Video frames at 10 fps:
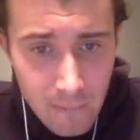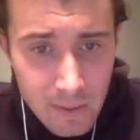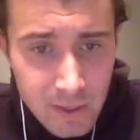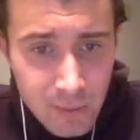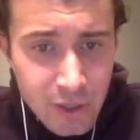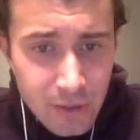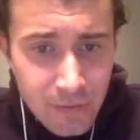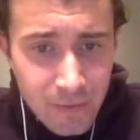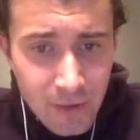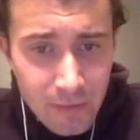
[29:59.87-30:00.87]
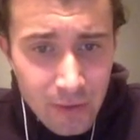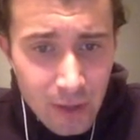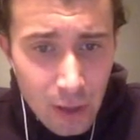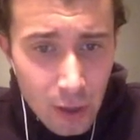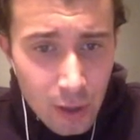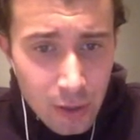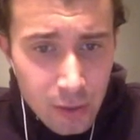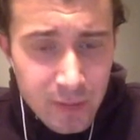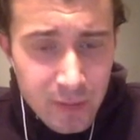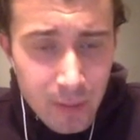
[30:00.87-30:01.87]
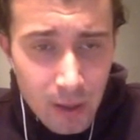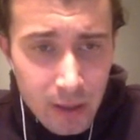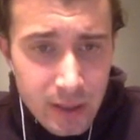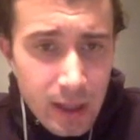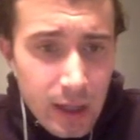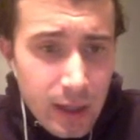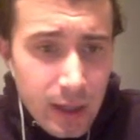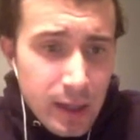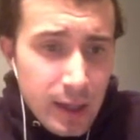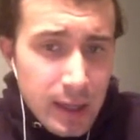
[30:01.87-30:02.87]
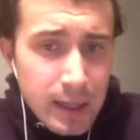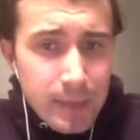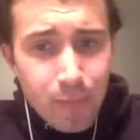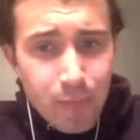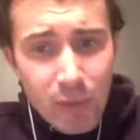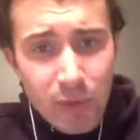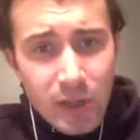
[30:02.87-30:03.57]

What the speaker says: So what's your favorite local spot? It really